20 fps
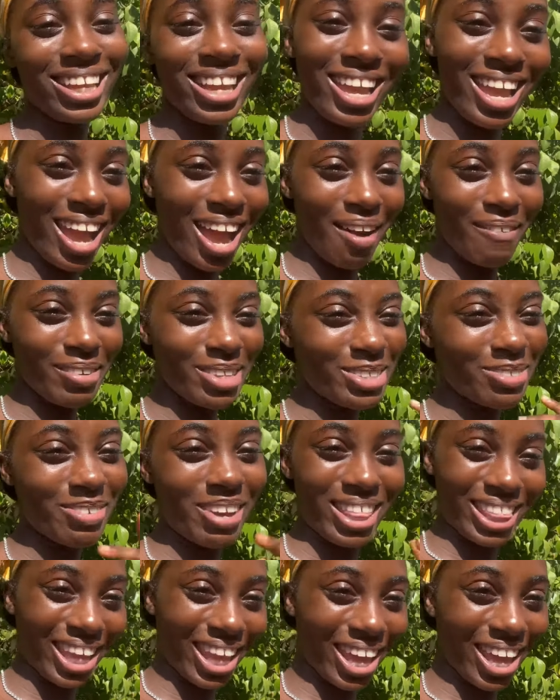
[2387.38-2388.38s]
Yeah, I'm gonna do
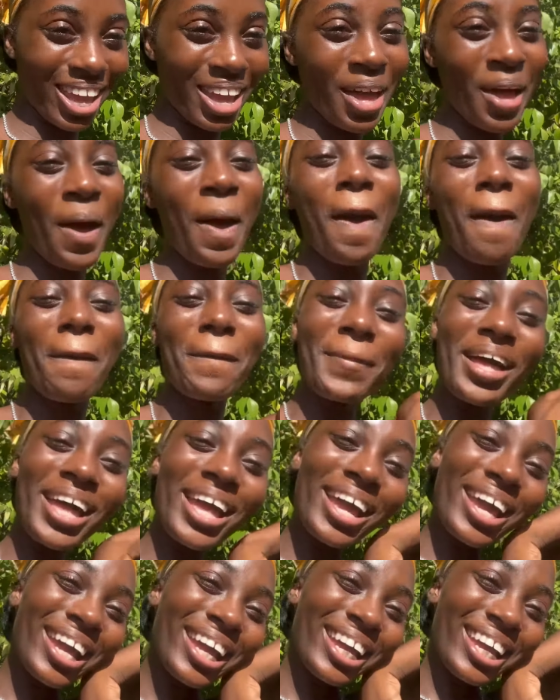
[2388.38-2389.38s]
my thing.
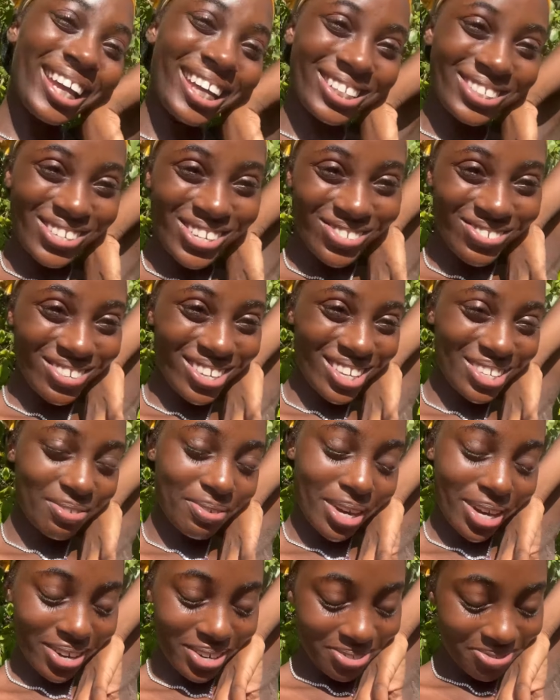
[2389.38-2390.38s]
But it's Christmas.
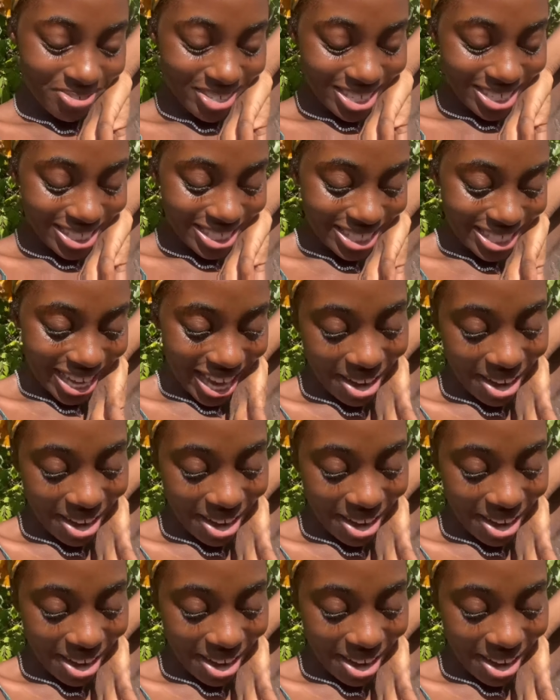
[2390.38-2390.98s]
Merry Christmas to